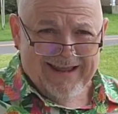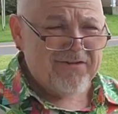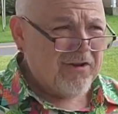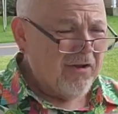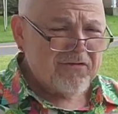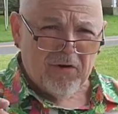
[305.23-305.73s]

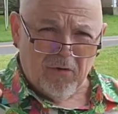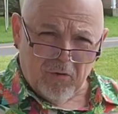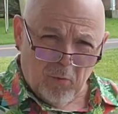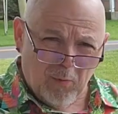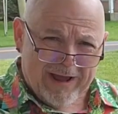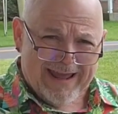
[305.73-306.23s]
He's also
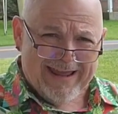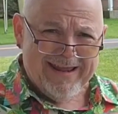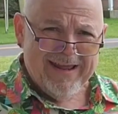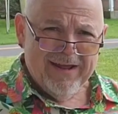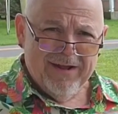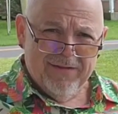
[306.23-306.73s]
the
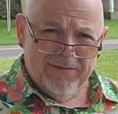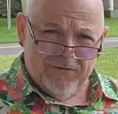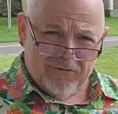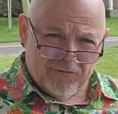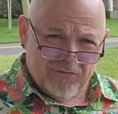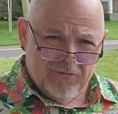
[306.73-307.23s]
way,
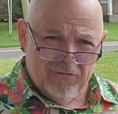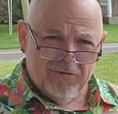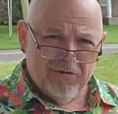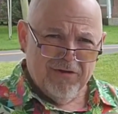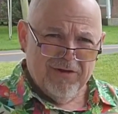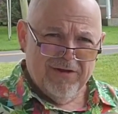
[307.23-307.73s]
the
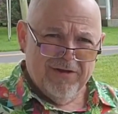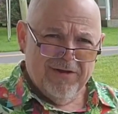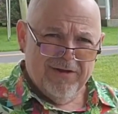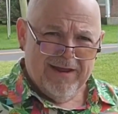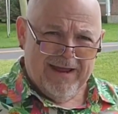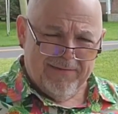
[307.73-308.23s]
truth,
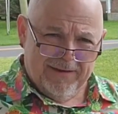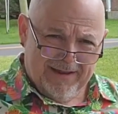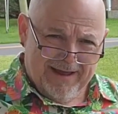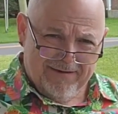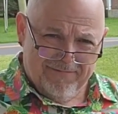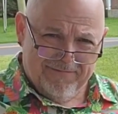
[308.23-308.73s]
and the
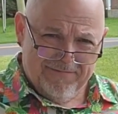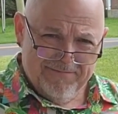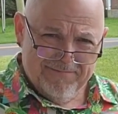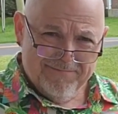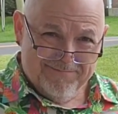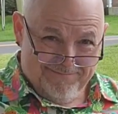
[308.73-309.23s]
life.
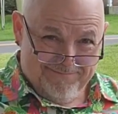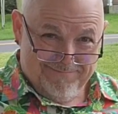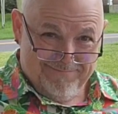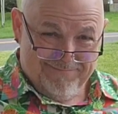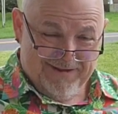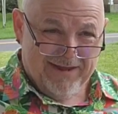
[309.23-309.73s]

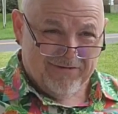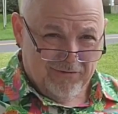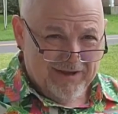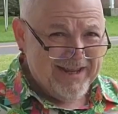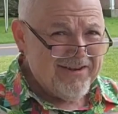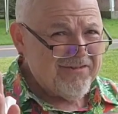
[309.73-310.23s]
Okay,
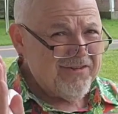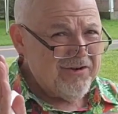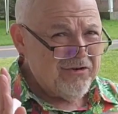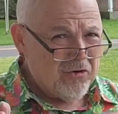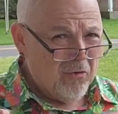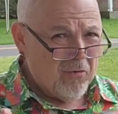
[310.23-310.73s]
so he's
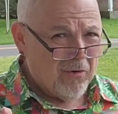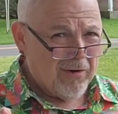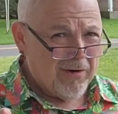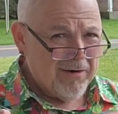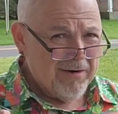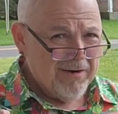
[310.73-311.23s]
the
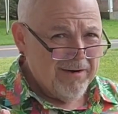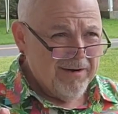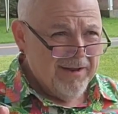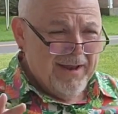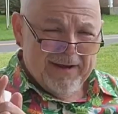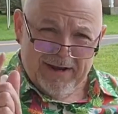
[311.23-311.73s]
door.
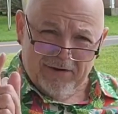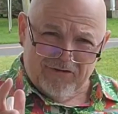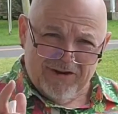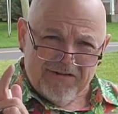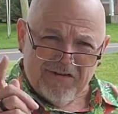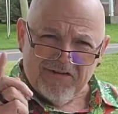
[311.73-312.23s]
Now,
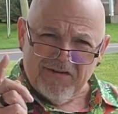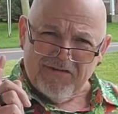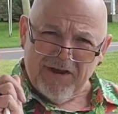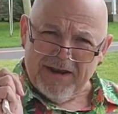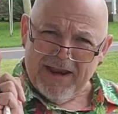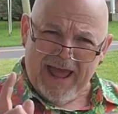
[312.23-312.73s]
Jesus
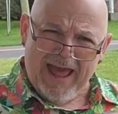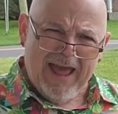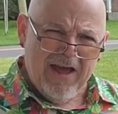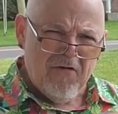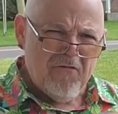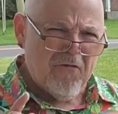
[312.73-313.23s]
has done
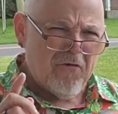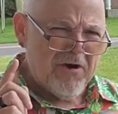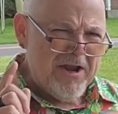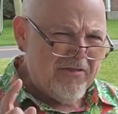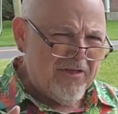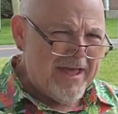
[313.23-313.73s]

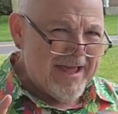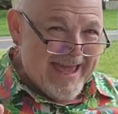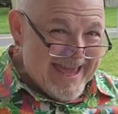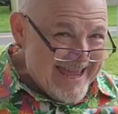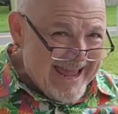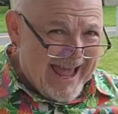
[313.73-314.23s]
everything
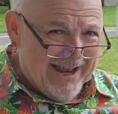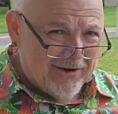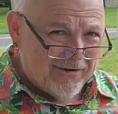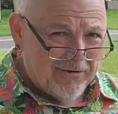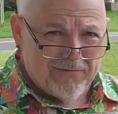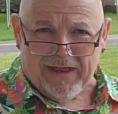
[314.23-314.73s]
he
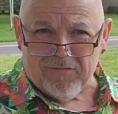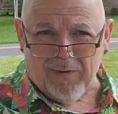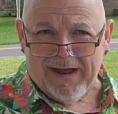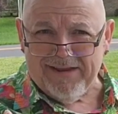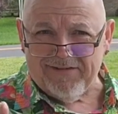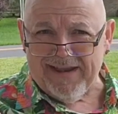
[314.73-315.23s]
had to do.
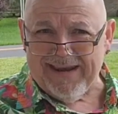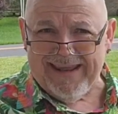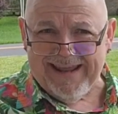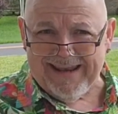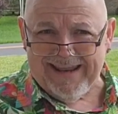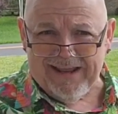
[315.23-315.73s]
That's why he said,
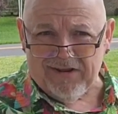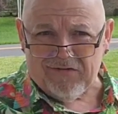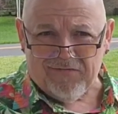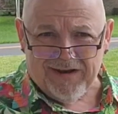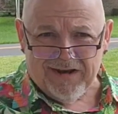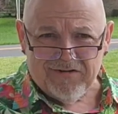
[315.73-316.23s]
It
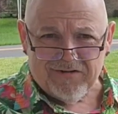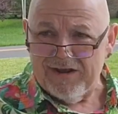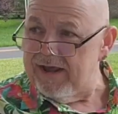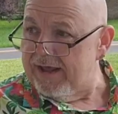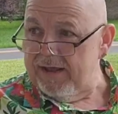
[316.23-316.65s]
is finished.